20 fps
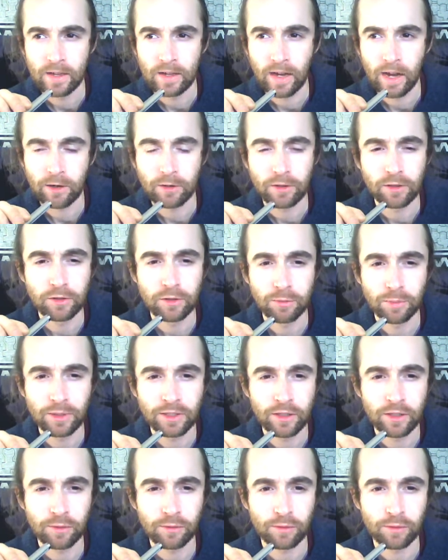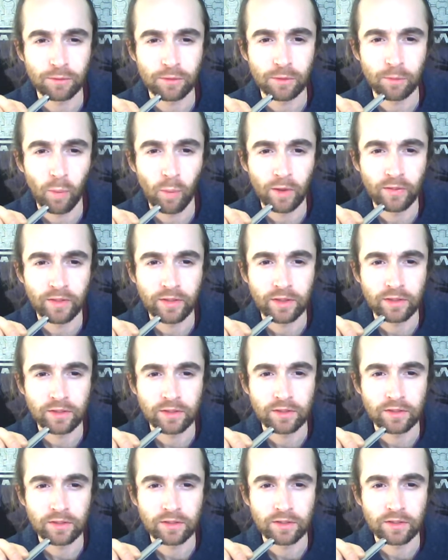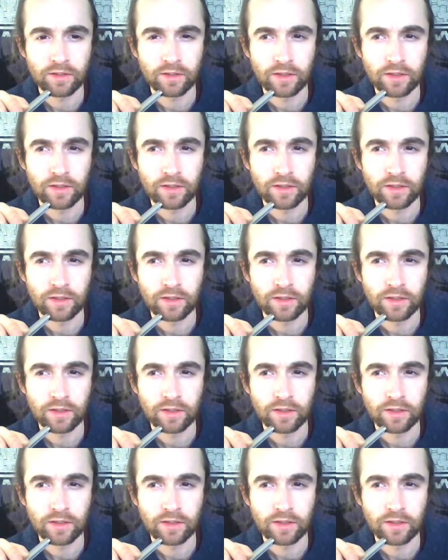How can you be different from oneness?